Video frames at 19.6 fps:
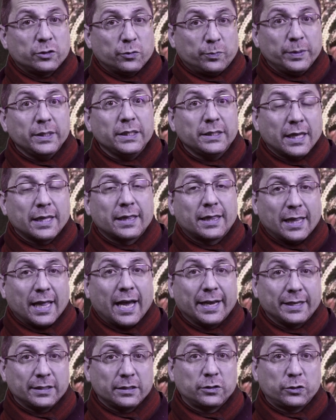to be that
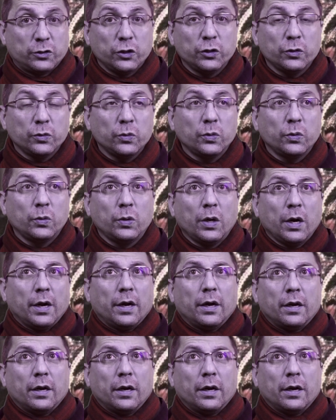light, to